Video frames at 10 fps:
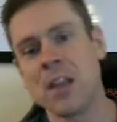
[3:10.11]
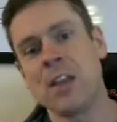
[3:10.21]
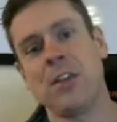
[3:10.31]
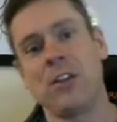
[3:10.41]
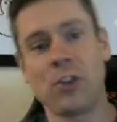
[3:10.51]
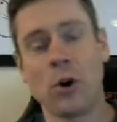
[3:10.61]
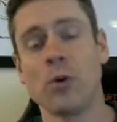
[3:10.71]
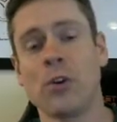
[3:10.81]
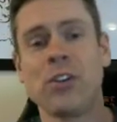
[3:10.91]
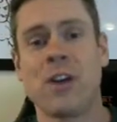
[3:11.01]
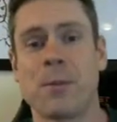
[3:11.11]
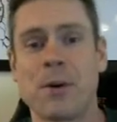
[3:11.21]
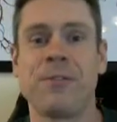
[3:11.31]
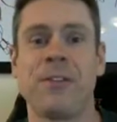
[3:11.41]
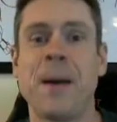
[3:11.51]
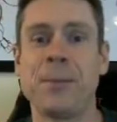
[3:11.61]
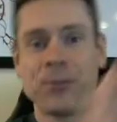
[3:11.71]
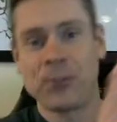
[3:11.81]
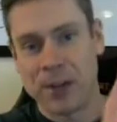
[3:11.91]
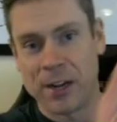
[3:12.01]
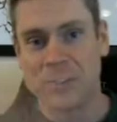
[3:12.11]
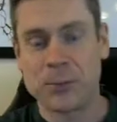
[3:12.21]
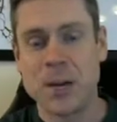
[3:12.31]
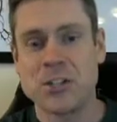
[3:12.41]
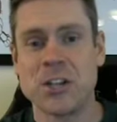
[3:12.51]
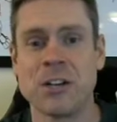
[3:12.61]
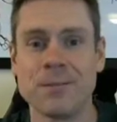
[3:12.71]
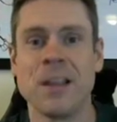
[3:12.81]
The total number of flops for an expression